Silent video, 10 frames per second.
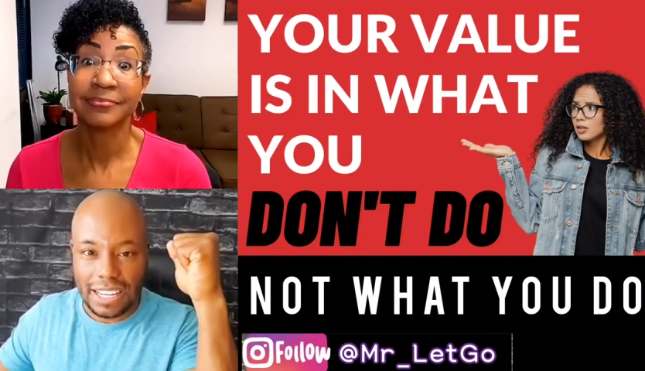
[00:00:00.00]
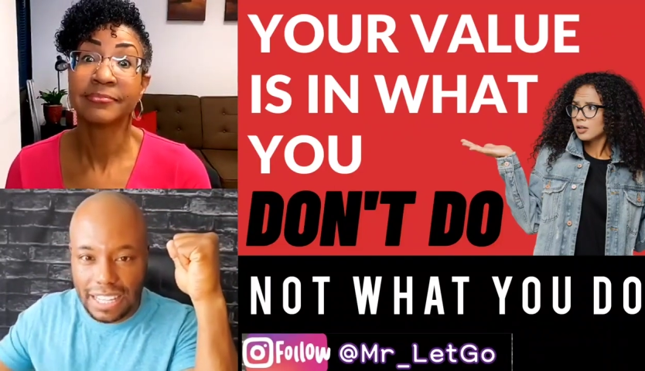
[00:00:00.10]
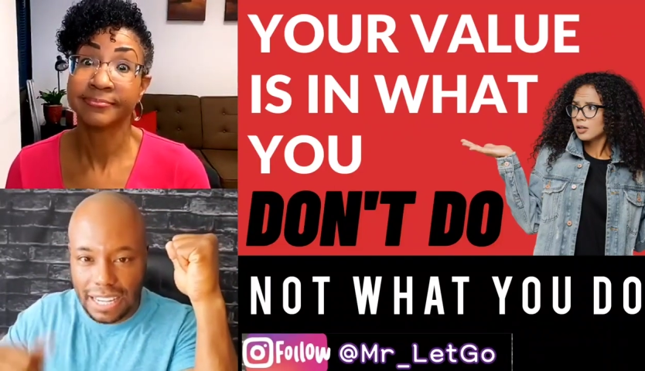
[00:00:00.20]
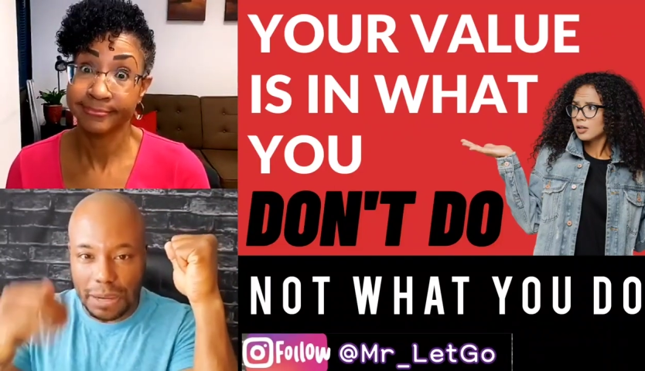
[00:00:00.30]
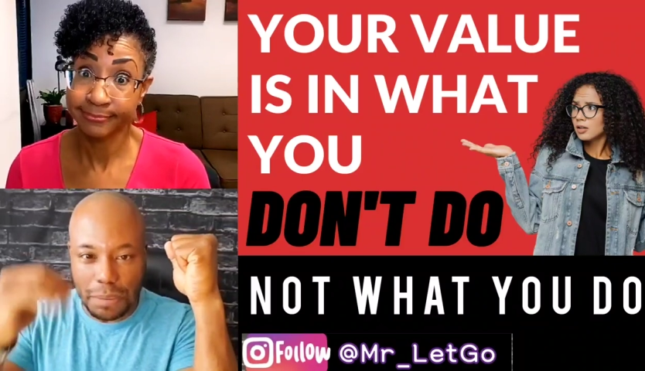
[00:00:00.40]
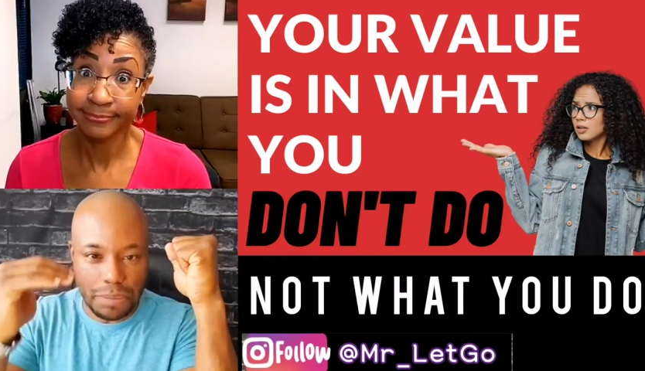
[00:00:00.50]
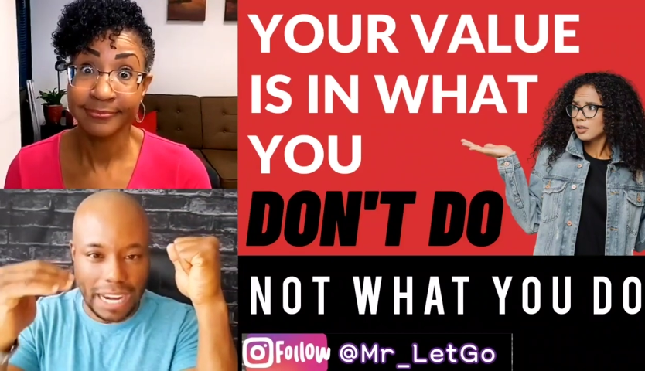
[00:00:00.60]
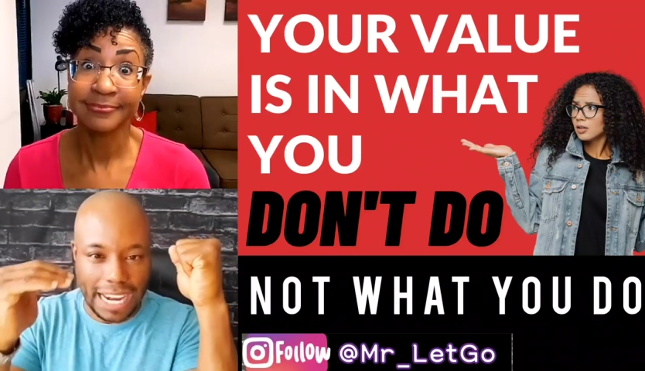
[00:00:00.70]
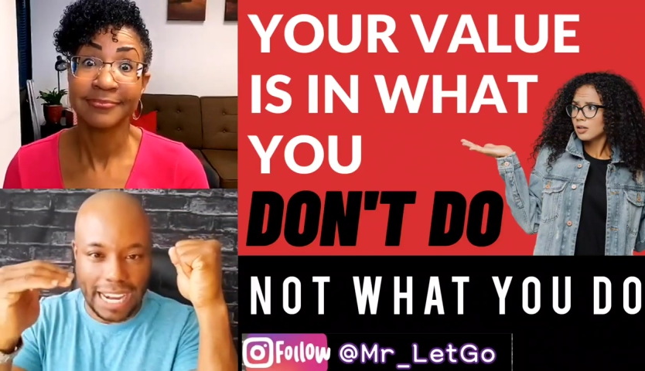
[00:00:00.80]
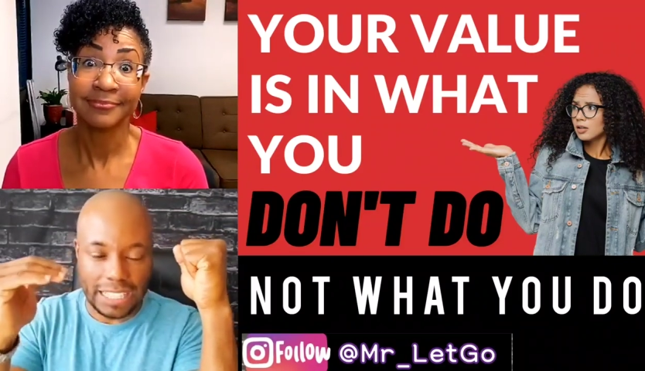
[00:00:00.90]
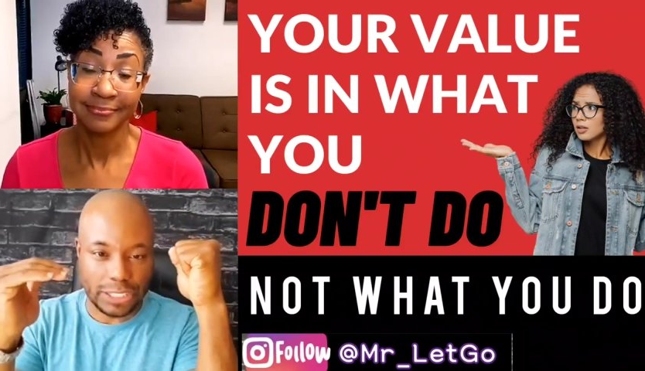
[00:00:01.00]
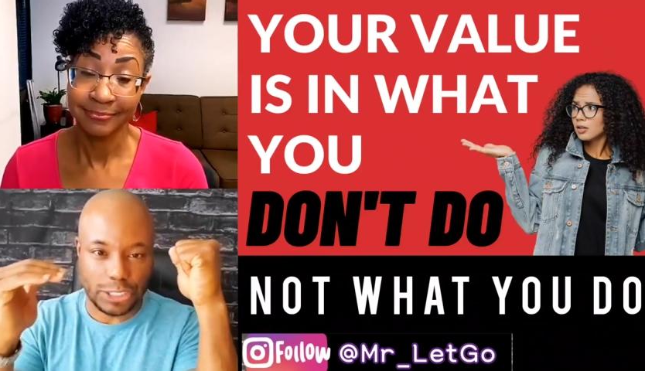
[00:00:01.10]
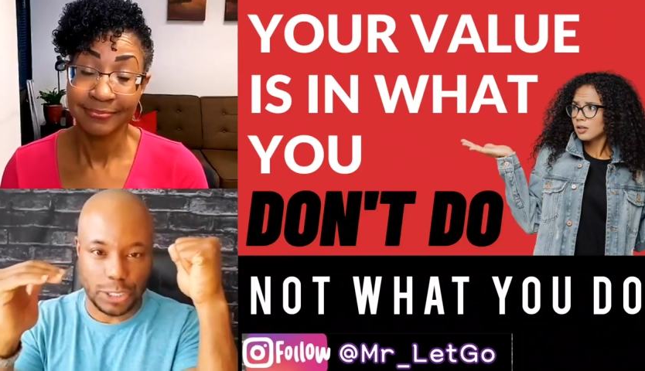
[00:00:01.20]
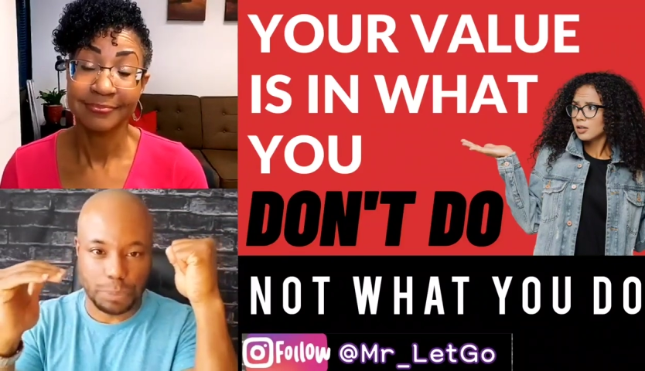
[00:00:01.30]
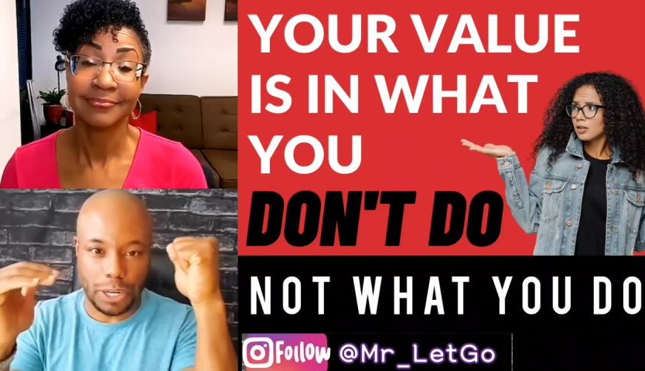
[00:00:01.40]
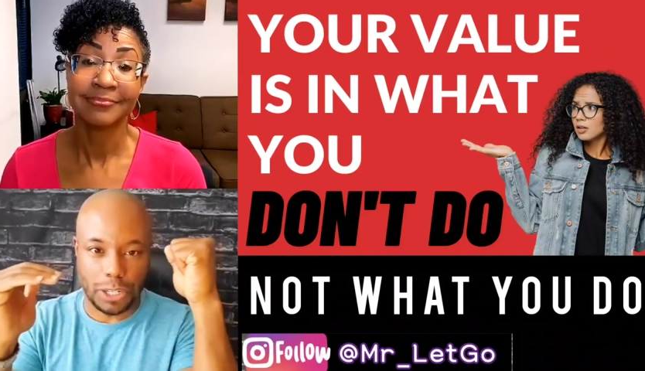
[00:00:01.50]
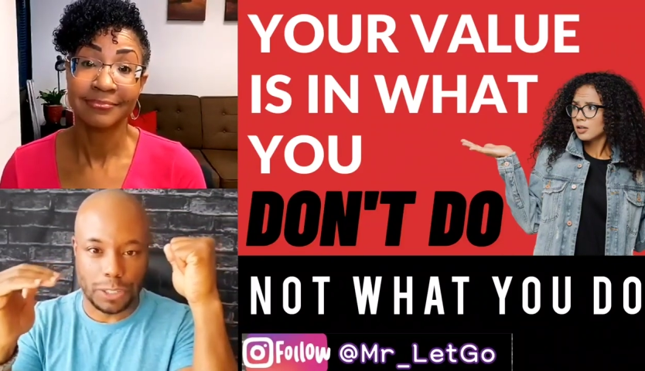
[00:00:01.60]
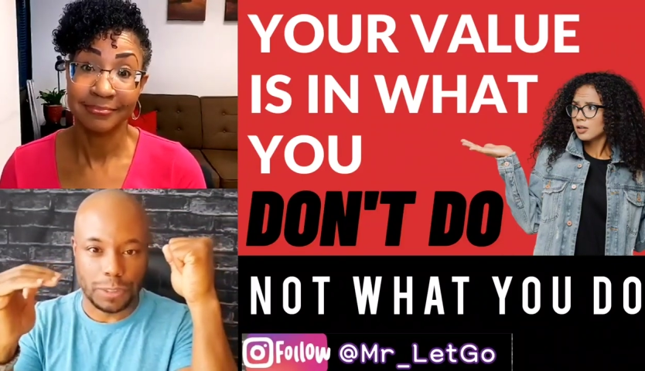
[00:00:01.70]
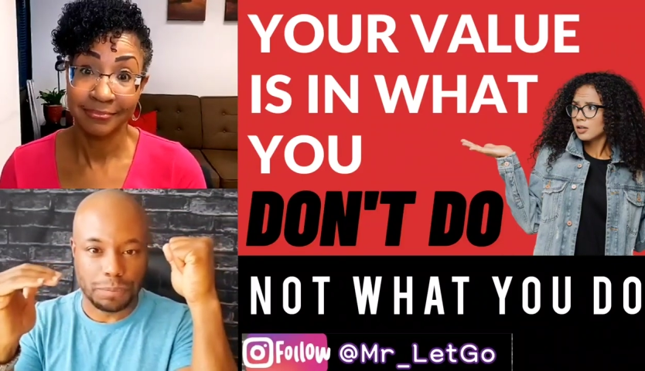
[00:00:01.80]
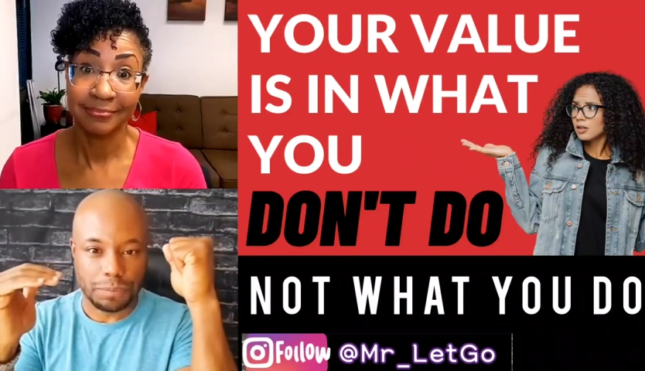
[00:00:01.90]
Speaker 1: and a man is the
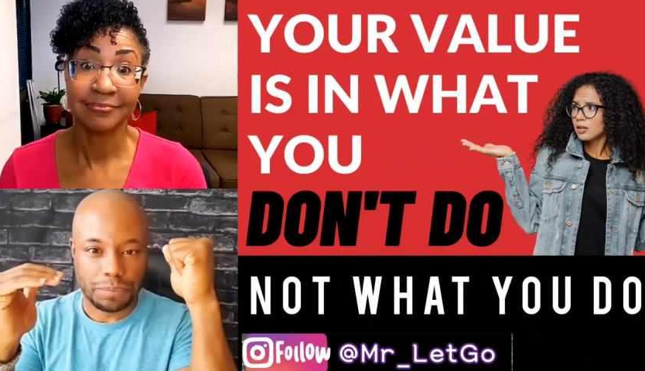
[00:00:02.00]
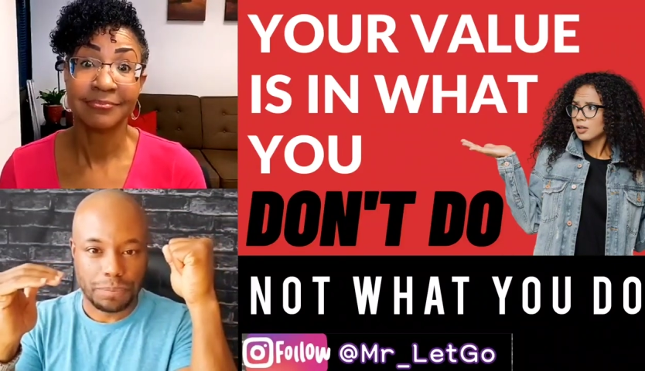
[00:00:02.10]
sperm.